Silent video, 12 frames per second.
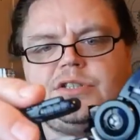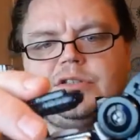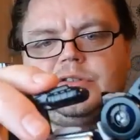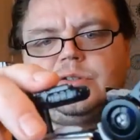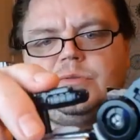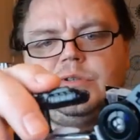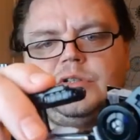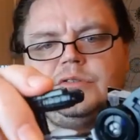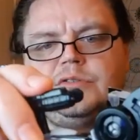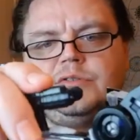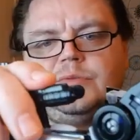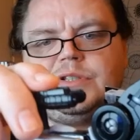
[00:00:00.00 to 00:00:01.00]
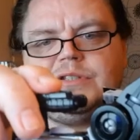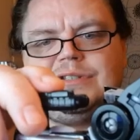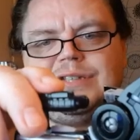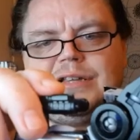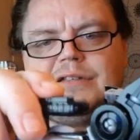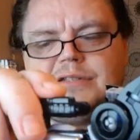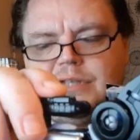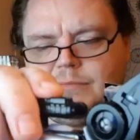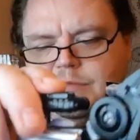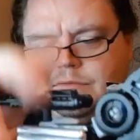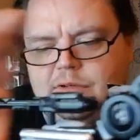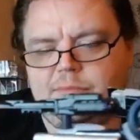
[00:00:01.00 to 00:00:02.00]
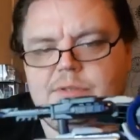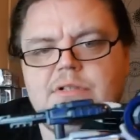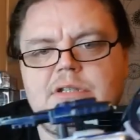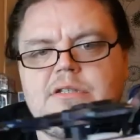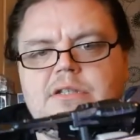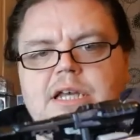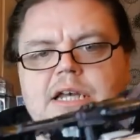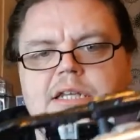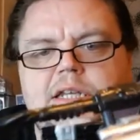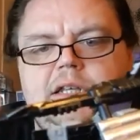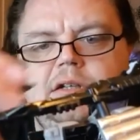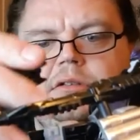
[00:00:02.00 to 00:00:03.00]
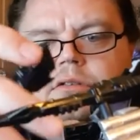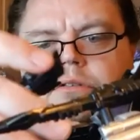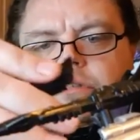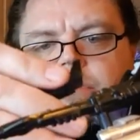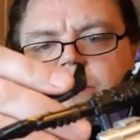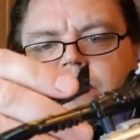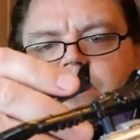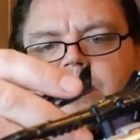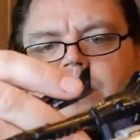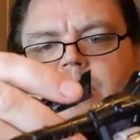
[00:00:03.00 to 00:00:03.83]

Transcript: He's got 2 guns, which is exactly the same as Rodimus is, and he holds them